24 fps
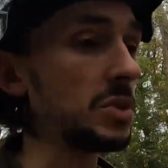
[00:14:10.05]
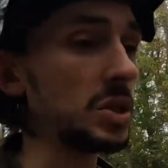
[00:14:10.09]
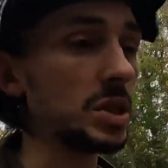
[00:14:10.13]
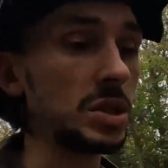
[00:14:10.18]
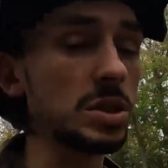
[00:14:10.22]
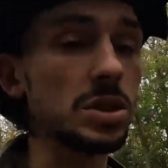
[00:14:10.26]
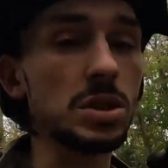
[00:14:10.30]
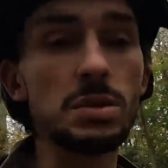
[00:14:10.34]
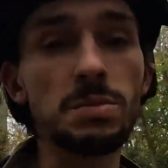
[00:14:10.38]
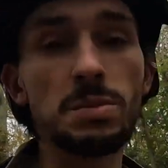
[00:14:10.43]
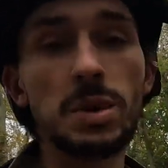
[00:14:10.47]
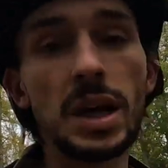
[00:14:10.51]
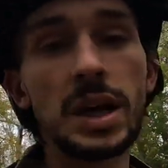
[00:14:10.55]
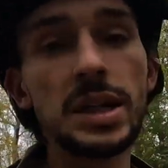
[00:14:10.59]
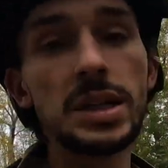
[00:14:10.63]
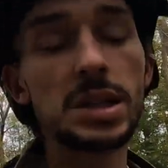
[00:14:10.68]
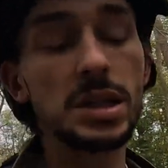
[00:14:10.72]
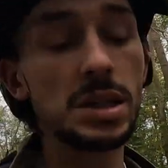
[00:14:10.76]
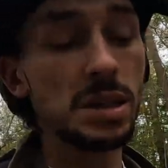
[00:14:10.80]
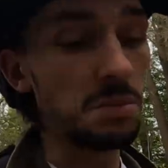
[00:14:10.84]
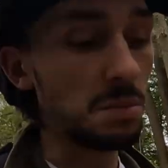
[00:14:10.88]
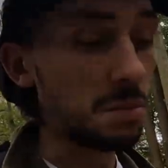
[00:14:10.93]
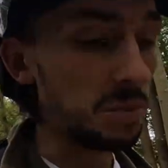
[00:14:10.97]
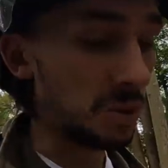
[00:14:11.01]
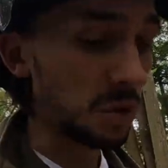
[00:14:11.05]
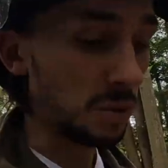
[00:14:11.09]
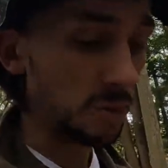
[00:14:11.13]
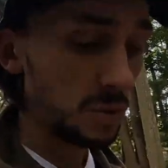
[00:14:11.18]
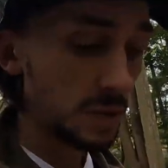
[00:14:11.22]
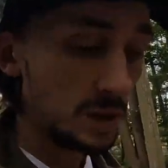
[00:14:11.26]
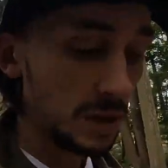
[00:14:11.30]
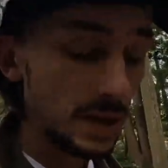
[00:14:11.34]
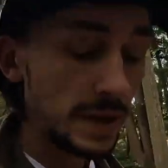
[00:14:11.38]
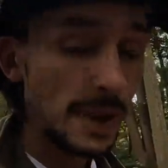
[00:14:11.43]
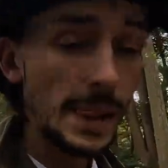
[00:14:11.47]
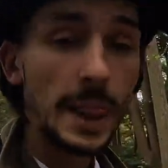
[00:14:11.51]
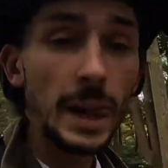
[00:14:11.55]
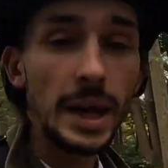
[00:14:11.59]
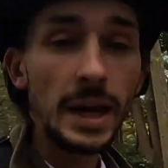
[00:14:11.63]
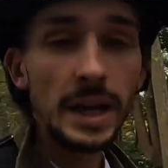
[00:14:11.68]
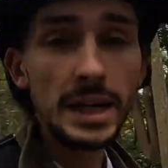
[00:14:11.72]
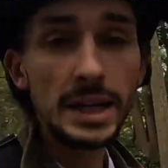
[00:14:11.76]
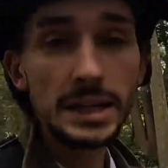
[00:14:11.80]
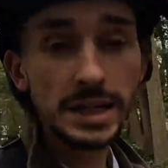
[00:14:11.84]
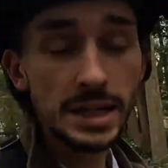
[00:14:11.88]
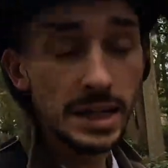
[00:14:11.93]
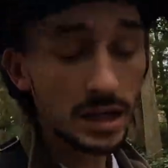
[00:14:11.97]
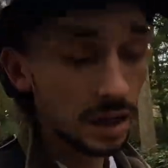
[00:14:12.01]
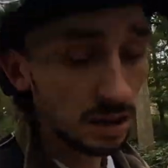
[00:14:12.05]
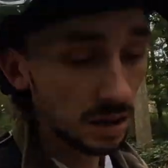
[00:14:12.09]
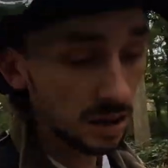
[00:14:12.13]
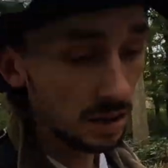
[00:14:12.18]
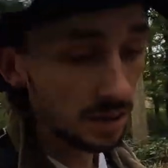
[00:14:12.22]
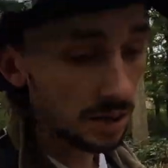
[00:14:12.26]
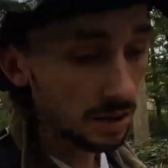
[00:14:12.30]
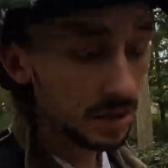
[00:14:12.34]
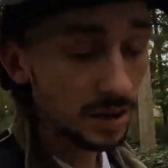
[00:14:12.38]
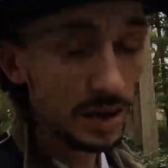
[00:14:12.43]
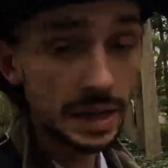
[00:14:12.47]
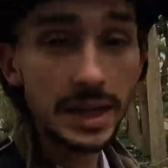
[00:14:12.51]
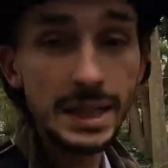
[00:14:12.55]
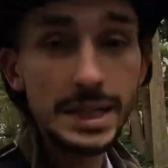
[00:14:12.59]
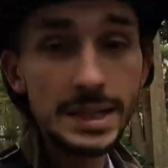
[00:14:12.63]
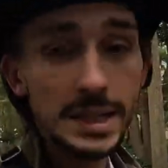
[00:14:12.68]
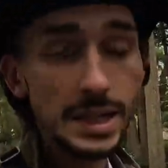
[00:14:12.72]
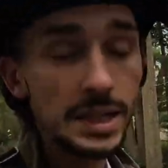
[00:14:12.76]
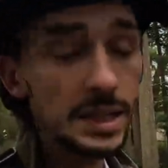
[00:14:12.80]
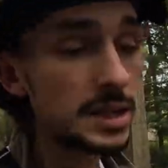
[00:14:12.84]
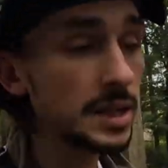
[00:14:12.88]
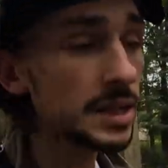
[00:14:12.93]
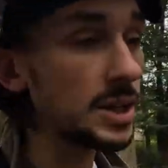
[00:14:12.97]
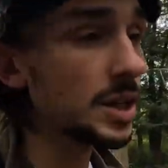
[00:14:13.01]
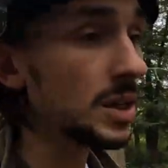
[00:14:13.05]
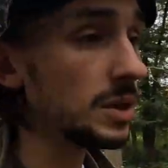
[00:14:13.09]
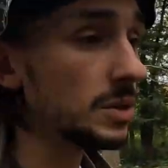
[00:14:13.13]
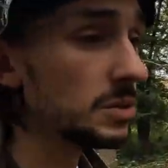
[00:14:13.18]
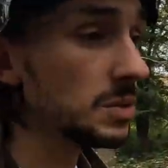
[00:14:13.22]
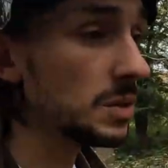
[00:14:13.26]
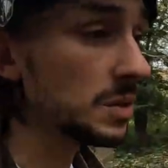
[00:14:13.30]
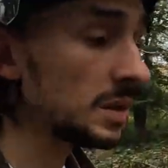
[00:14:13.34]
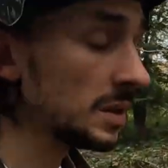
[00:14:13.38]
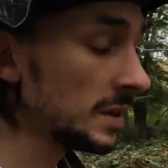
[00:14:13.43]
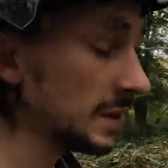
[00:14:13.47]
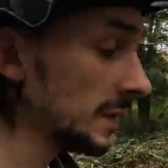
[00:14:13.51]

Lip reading: It's just plain simple, easy to learn, easy to do.